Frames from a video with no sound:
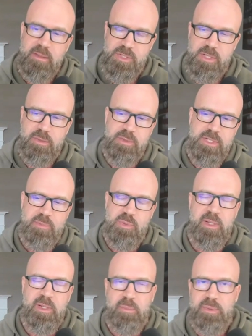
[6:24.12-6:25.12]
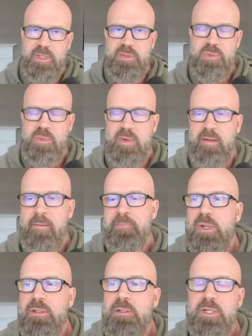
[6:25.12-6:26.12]
these other tips will help with that as well.
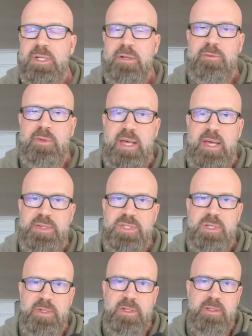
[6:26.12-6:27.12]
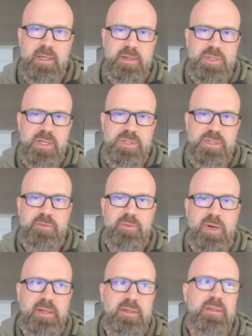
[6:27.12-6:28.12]
But looking for that as somebody on the outside as a
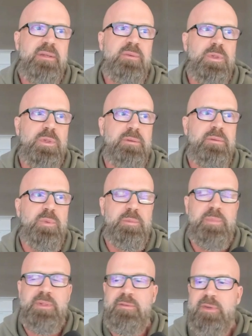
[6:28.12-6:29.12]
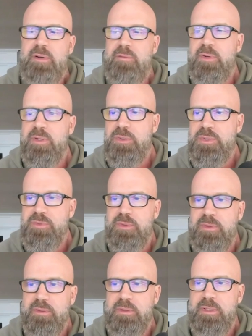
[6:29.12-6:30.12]
friend would be very, very
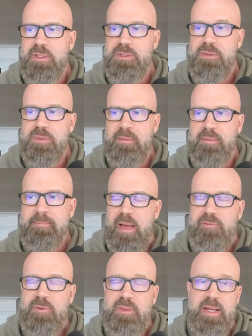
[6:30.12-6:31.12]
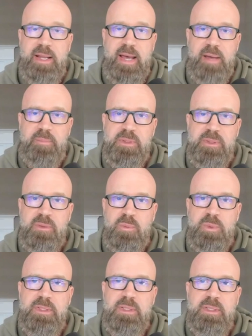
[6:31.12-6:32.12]
useful to them. After that happened,
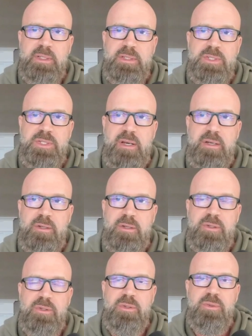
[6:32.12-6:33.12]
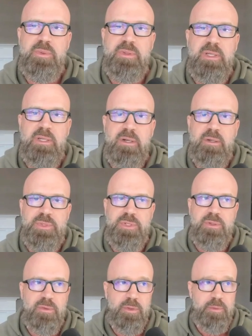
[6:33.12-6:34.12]
what they decided to do with EO as
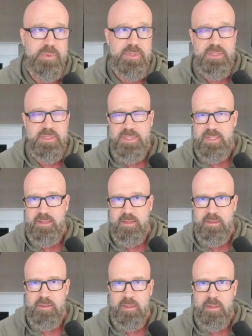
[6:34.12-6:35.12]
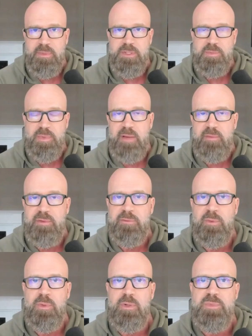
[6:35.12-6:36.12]
a group is they set up these private
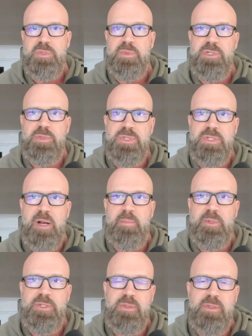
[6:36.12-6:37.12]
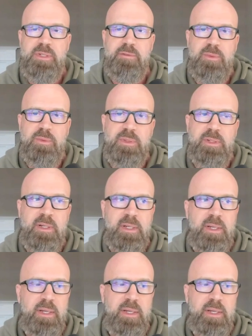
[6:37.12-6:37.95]
forums, which was an opportunity for